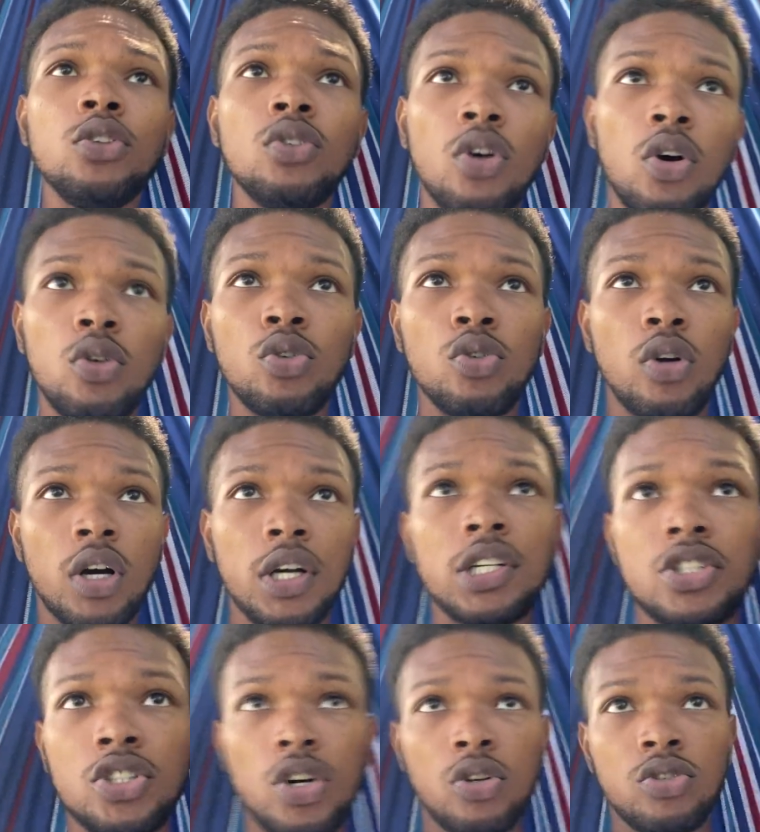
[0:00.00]
know you are
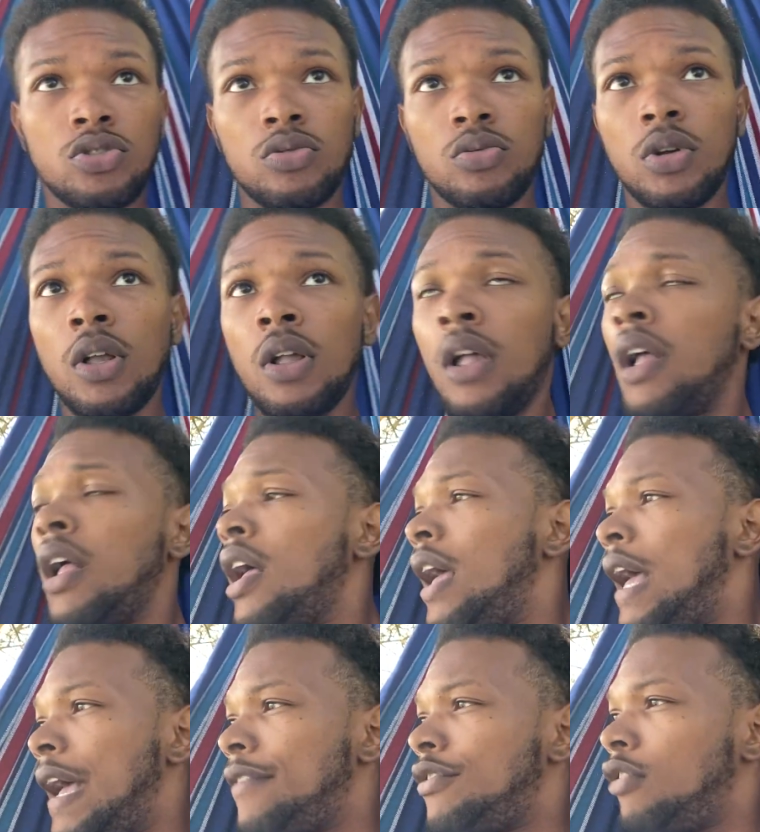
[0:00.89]
a chosen one.
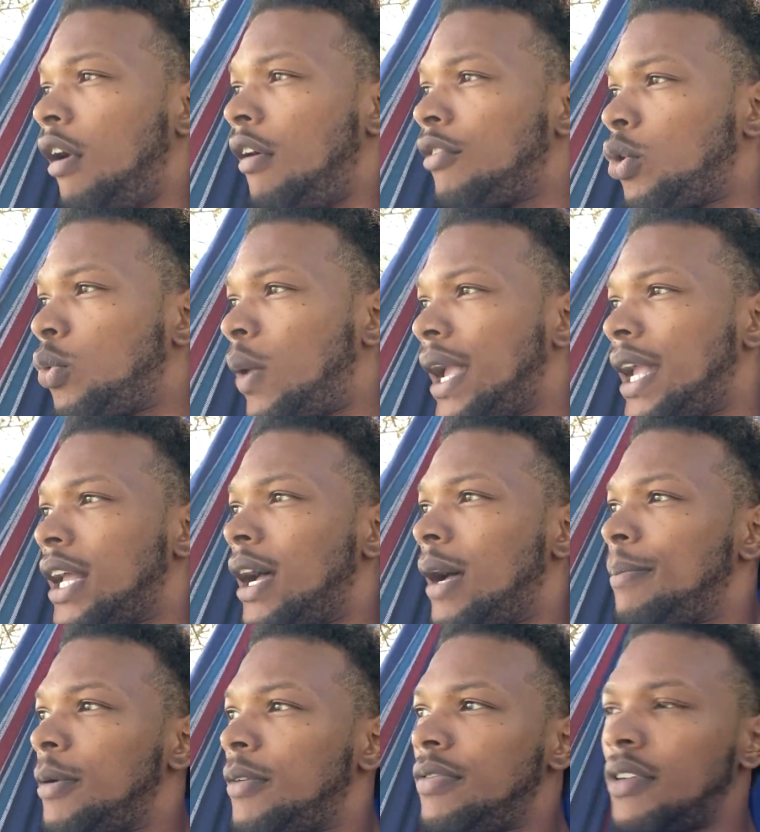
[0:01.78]
If you ever wake
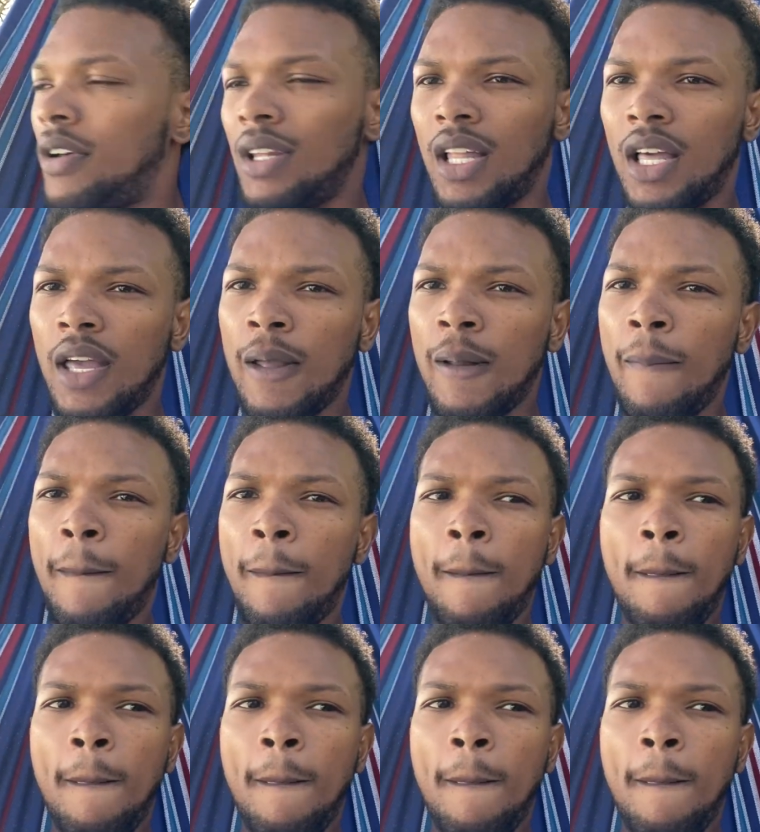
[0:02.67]
up and feel like,